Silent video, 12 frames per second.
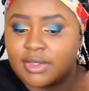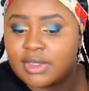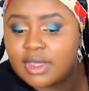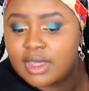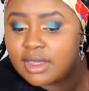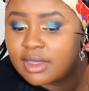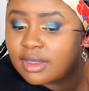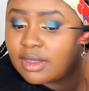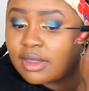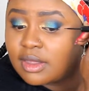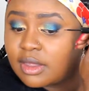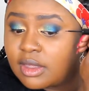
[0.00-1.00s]
Okay.
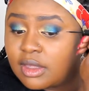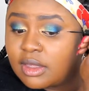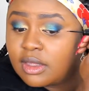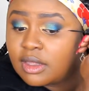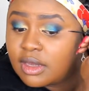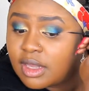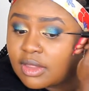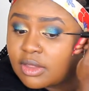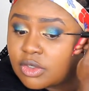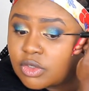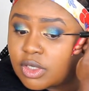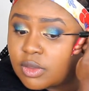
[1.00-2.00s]
Now
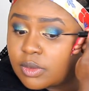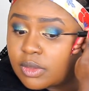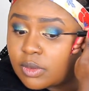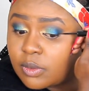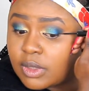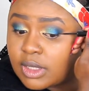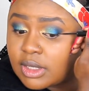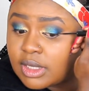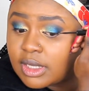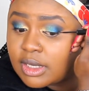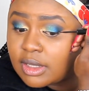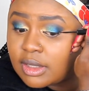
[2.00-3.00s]
the trick with the wing
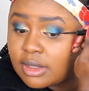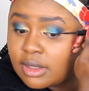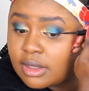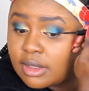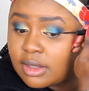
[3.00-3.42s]
liner